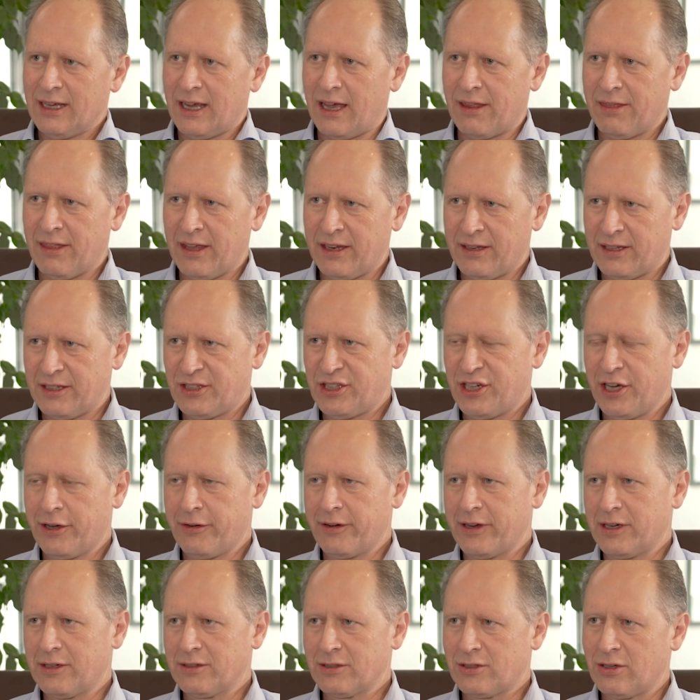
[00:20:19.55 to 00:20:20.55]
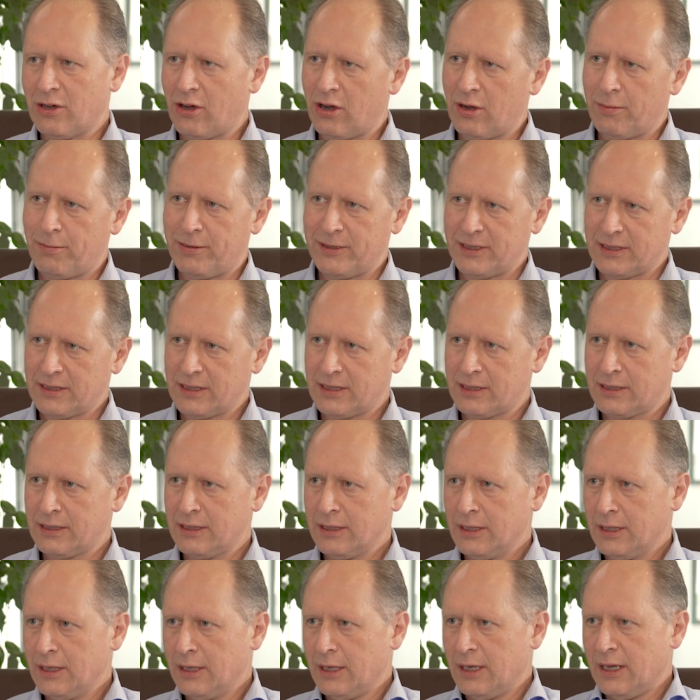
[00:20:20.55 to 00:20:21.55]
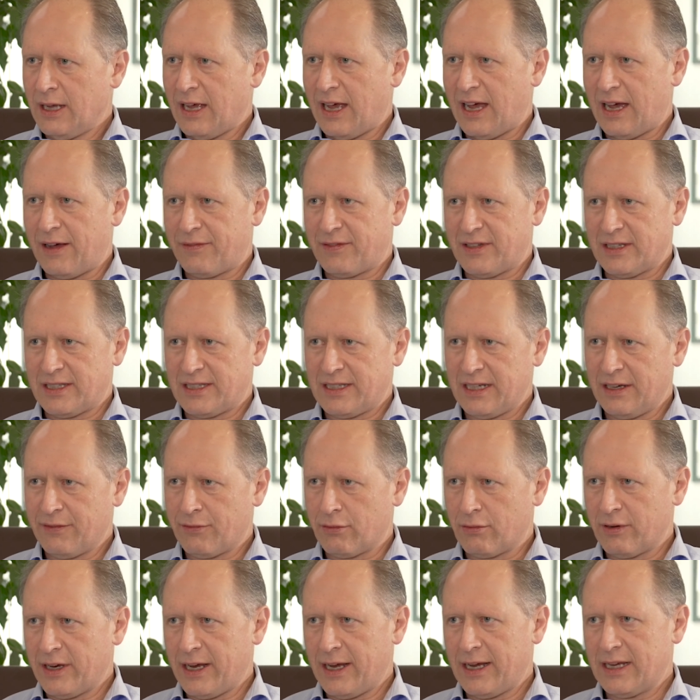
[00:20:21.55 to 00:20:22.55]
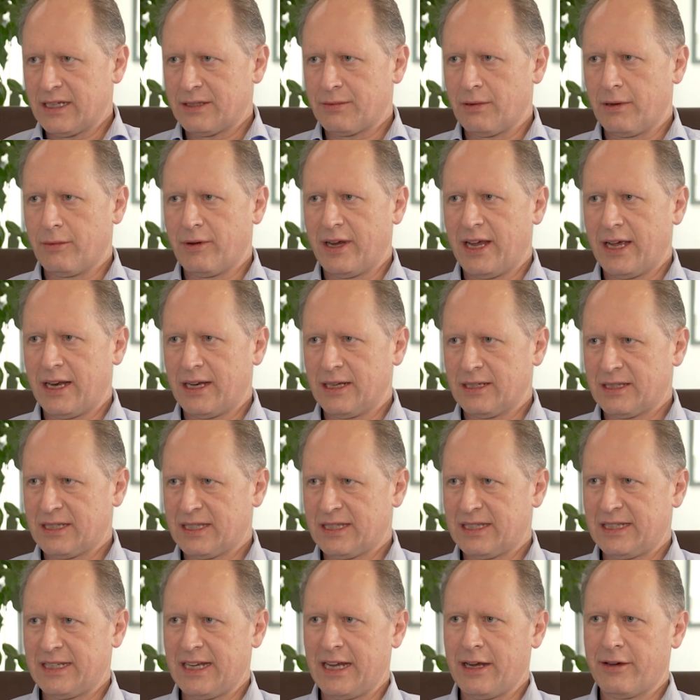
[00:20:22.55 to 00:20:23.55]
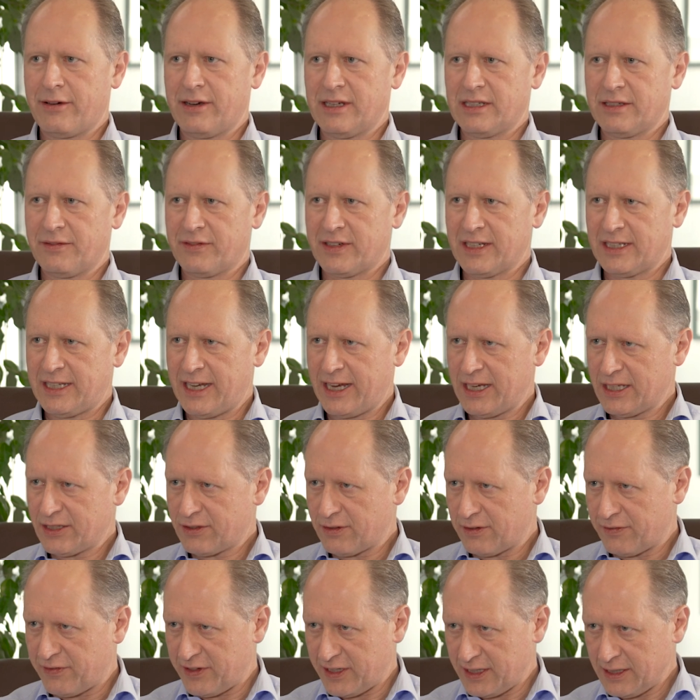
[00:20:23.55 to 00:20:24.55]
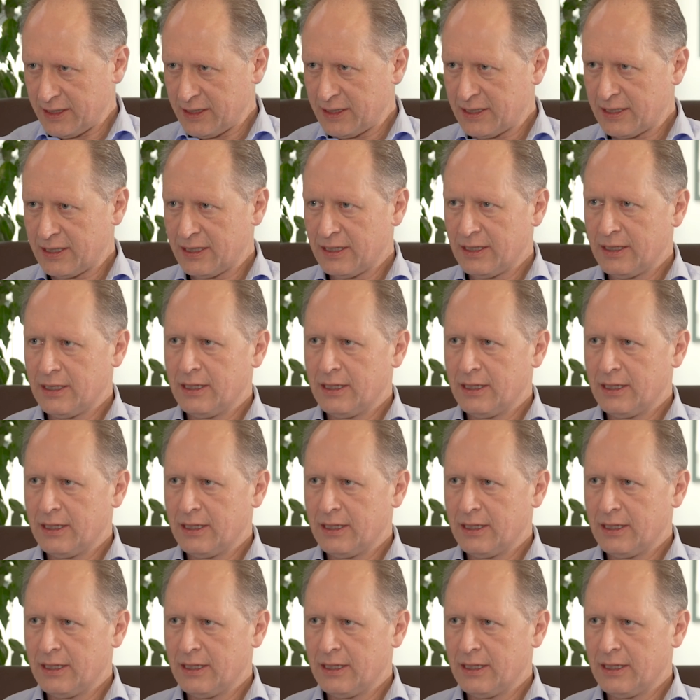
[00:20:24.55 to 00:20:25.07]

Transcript: And then the cherry on top is, after several years where we had a series of catastrophes,